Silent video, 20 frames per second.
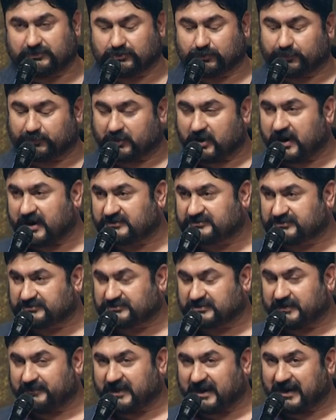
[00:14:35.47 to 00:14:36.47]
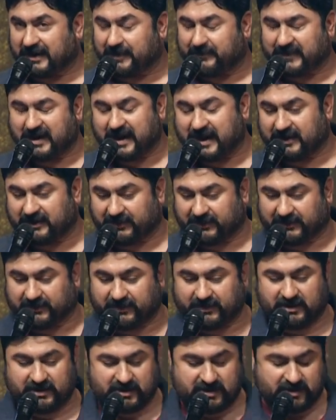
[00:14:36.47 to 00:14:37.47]
to process them in a
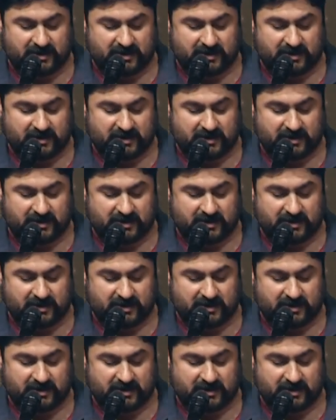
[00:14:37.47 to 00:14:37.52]
manner